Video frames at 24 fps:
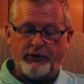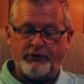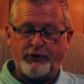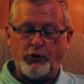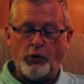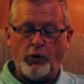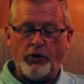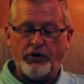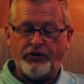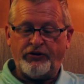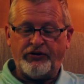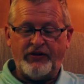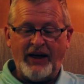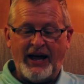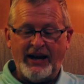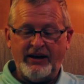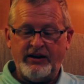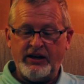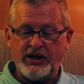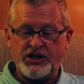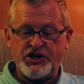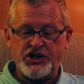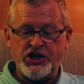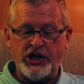of course that
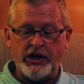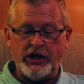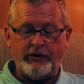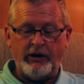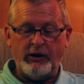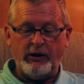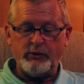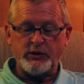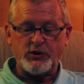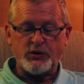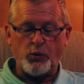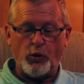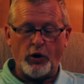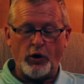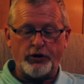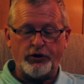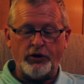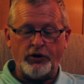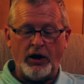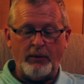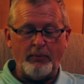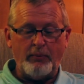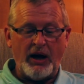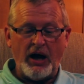dictionary was
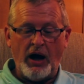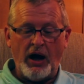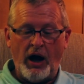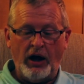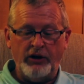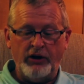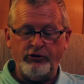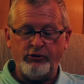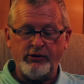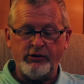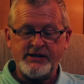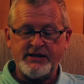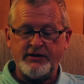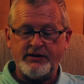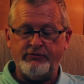worked on by hundreds